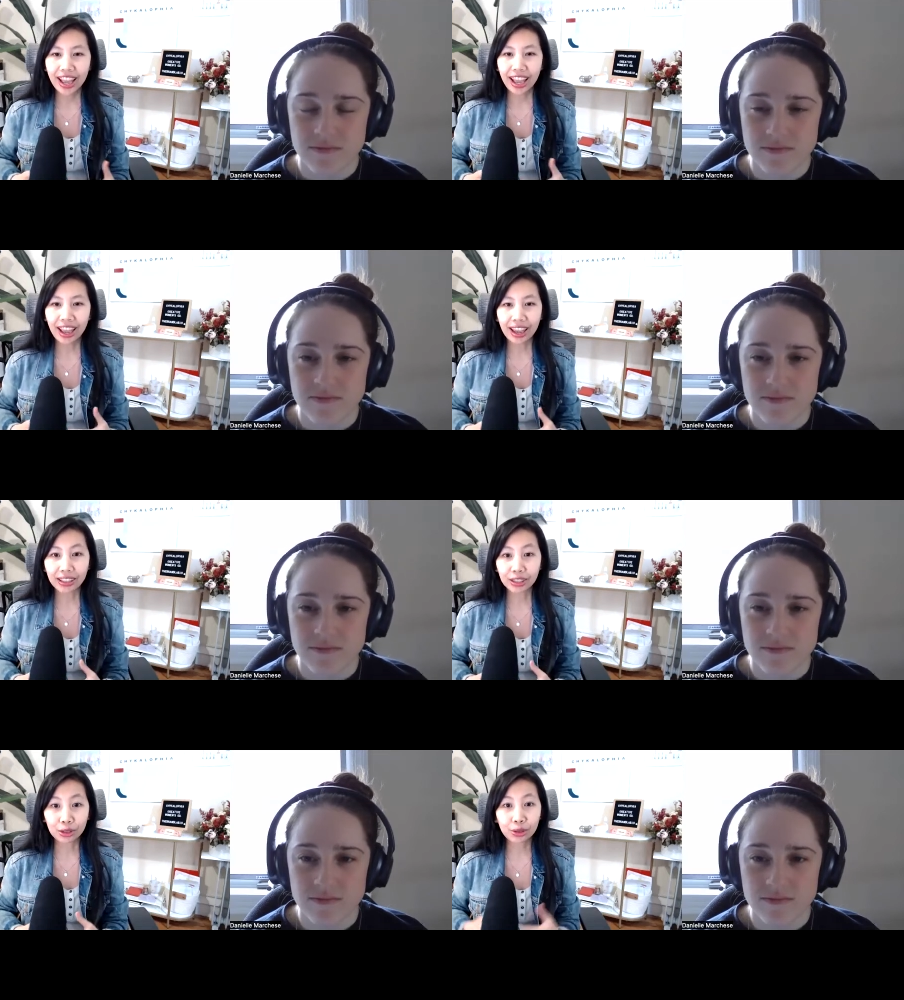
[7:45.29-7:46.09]

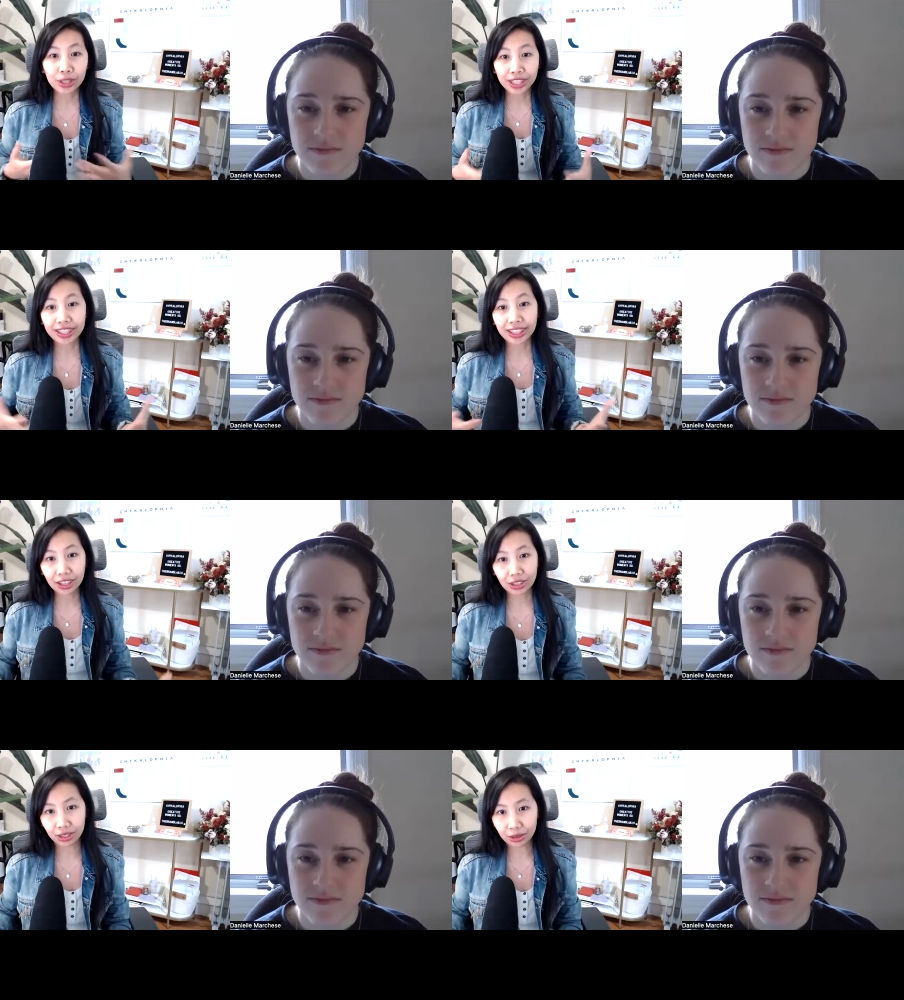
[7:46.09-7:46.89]
Speaker 1: and to create
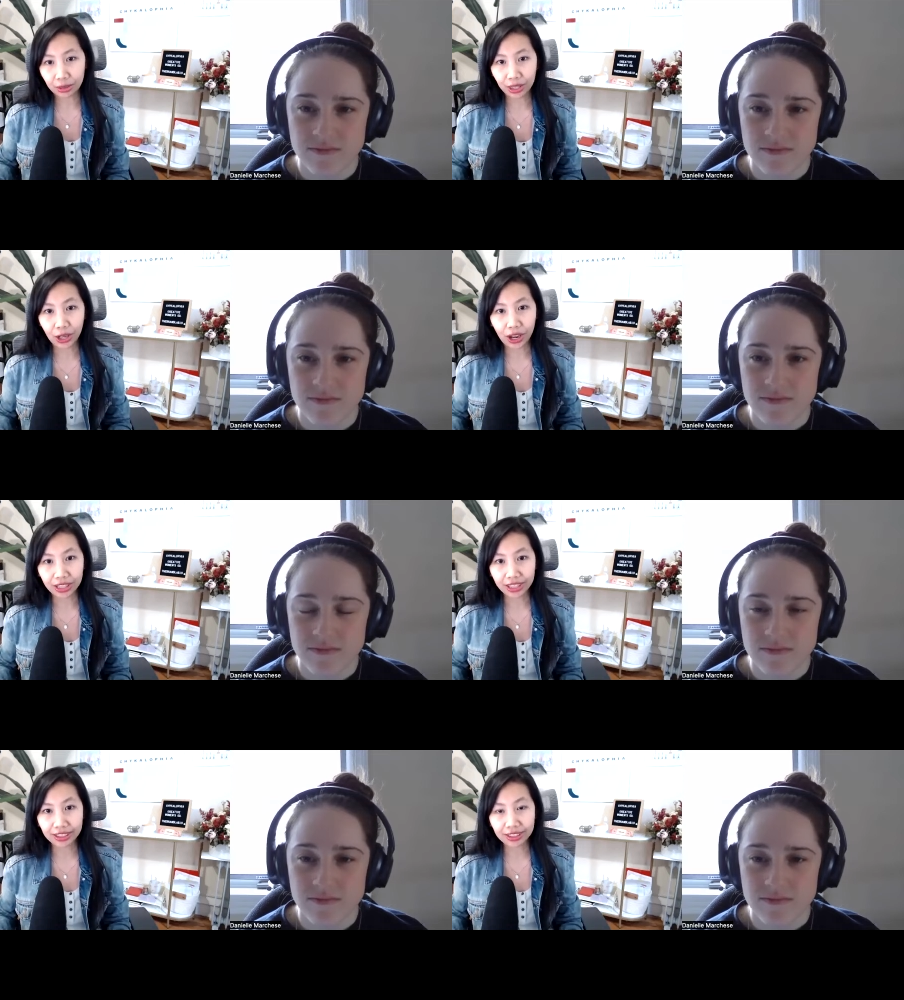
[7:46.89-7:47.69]
connection with the
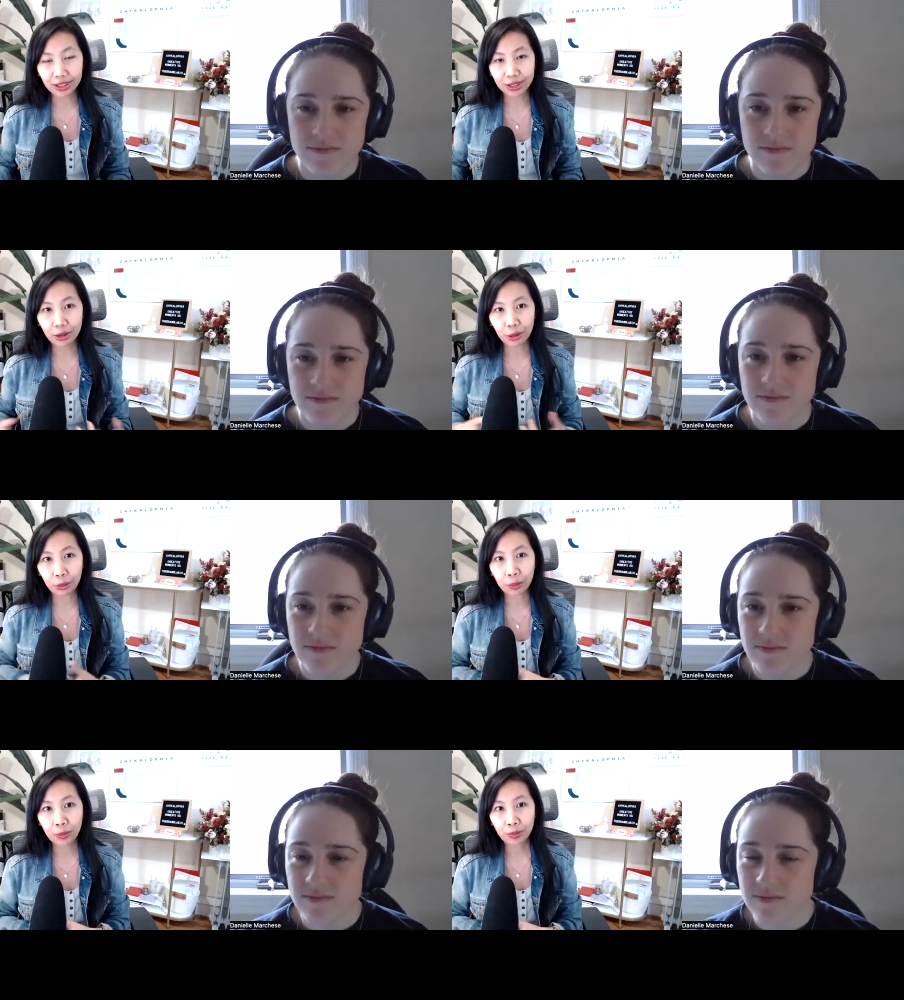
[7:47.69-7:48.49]
audience so